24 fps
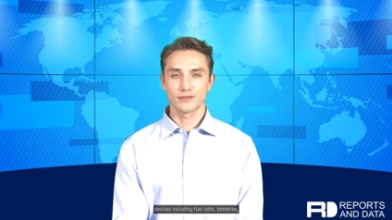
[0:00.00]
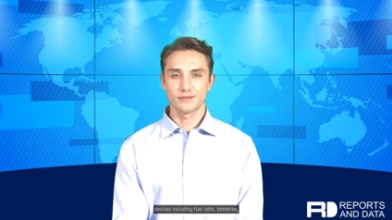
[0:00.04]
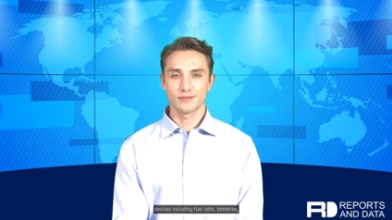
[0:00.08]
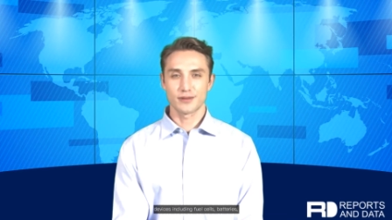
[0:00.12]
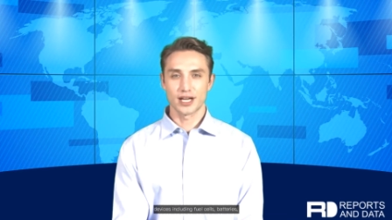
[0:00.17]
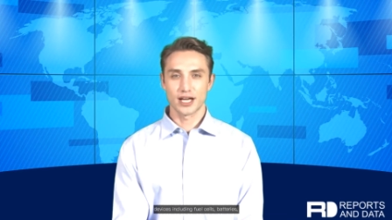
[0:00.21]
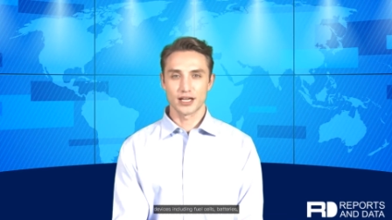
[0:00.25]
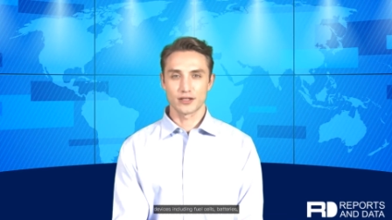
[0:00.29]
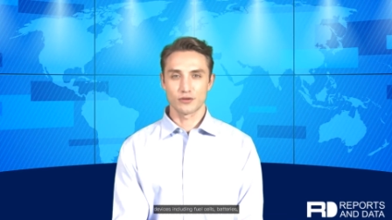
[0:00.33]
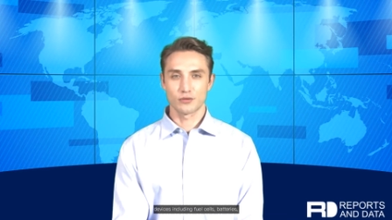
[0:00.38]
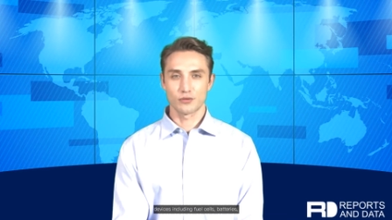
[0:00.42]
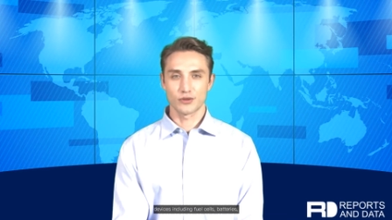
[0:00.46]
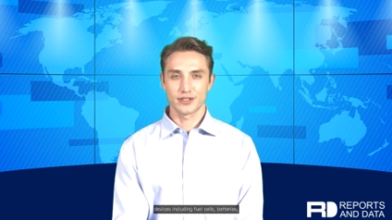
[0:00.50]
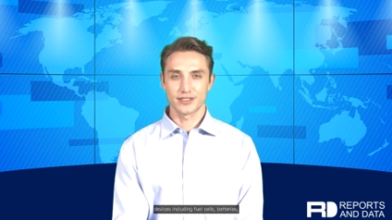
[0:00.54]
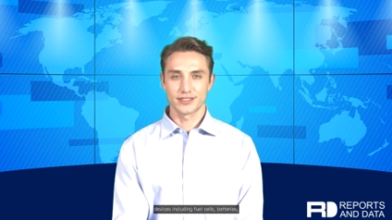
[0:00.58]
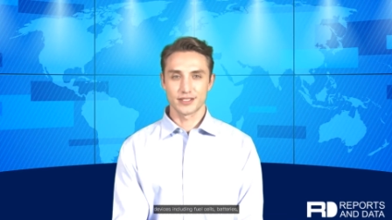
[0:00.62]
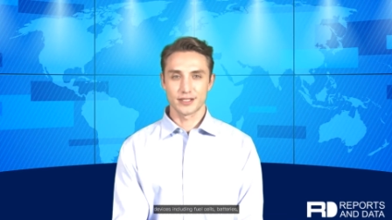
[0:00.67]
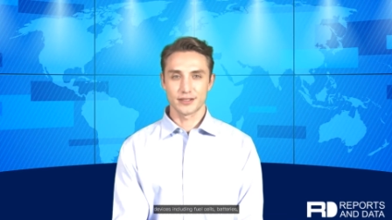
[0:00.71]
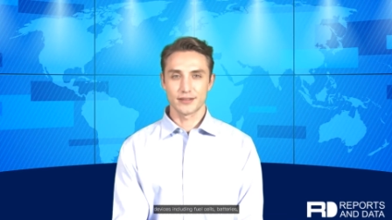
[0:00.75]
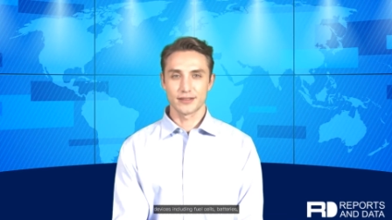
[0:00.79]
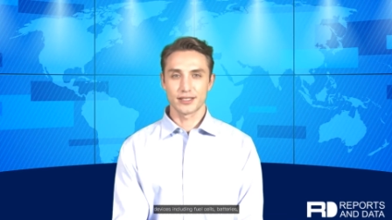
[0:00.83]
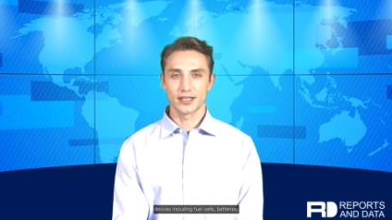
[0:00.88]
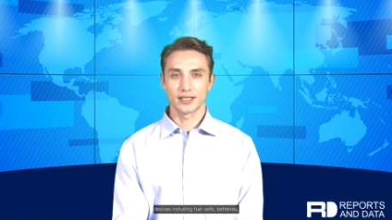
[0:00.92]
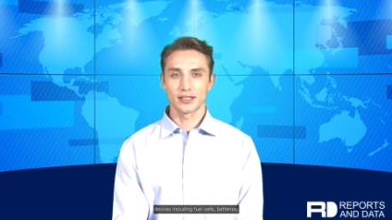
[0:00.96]
batteries,
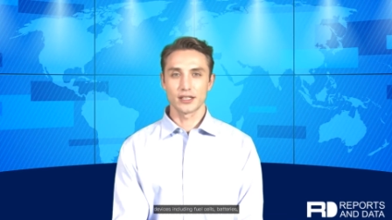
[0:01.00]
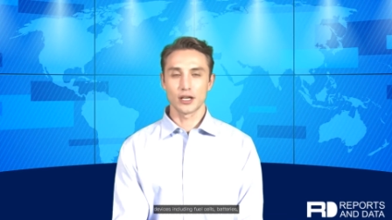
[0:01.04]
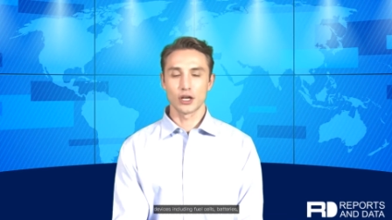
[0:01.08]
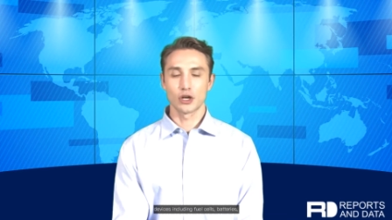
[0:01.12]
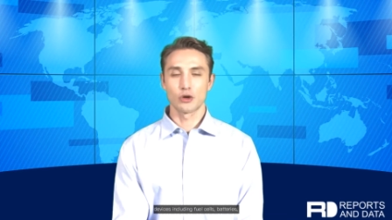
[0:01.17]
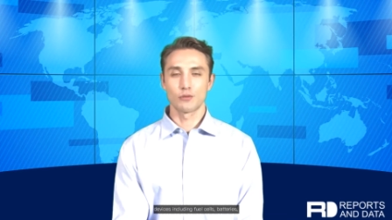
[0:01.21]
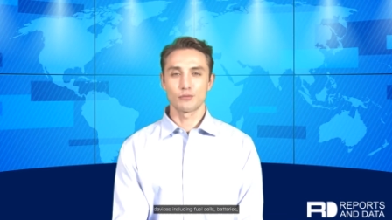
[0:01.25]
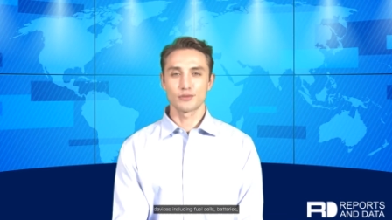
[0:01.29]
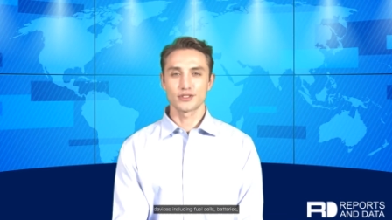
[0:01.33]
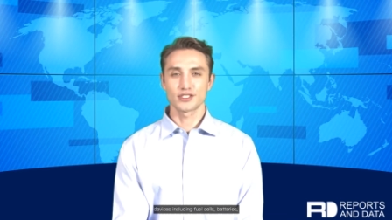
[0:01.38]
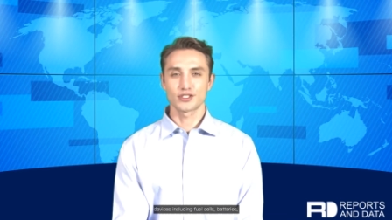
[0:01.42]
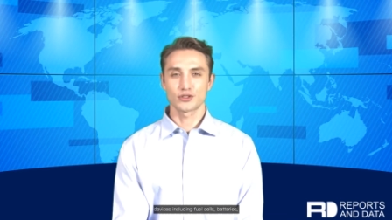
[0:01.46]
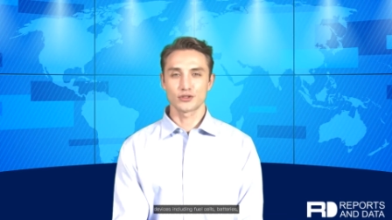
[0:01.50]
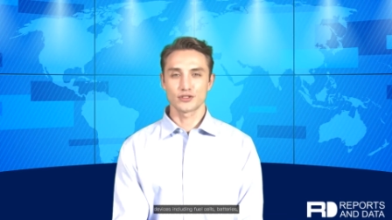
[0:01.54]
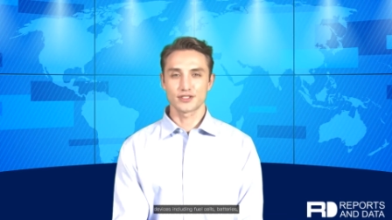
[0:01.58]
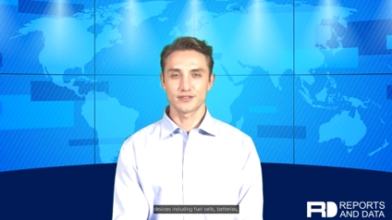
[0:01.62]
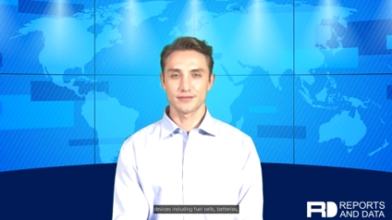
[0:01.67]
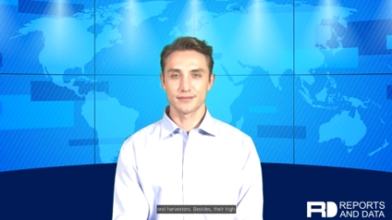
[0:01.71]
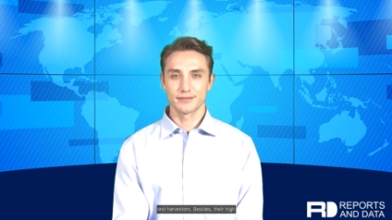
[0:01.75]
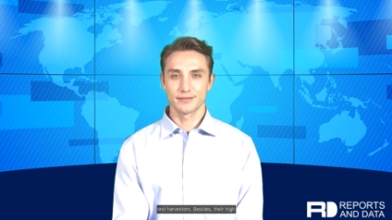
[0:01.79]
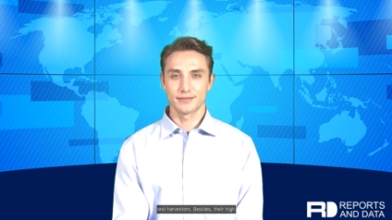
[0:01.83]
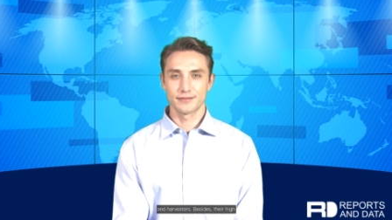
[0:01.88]
and harvesters.